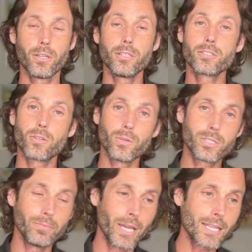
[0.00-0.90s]
that's going
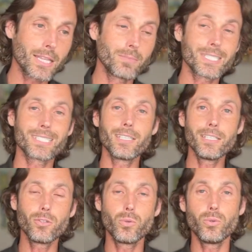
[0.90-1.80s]
to make them
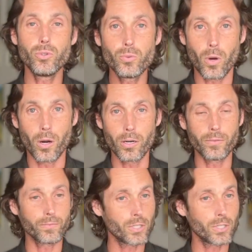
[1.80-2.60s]
see who you are.